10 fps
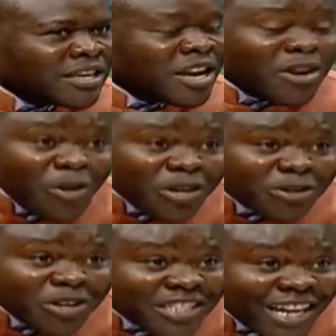No, it's
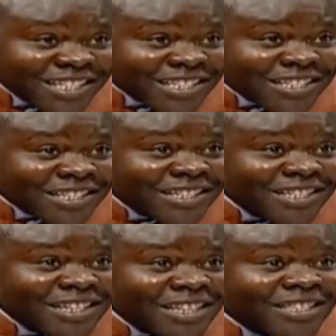not justice.
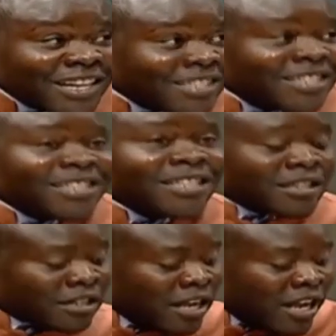Justice
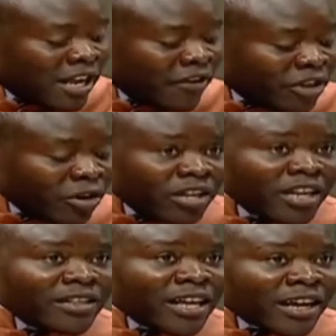is if the
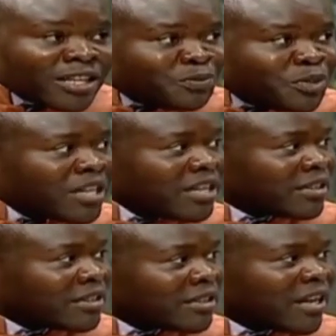ordeal they
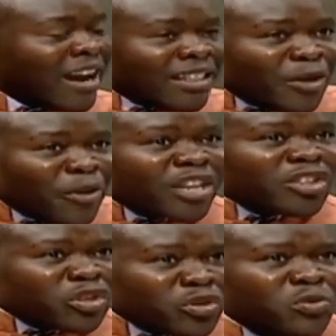experienced and they went
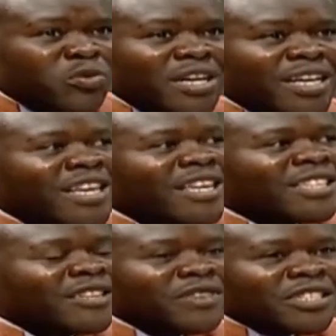through is
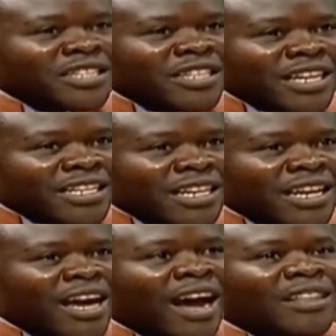investigated
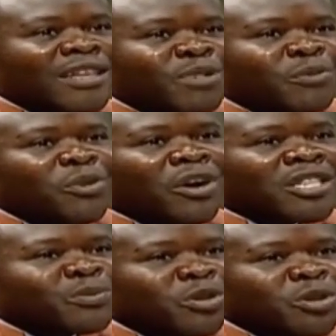and the people who are
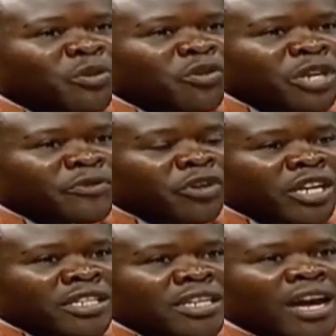responsible for
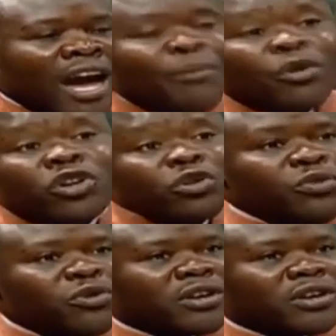it are brought to book.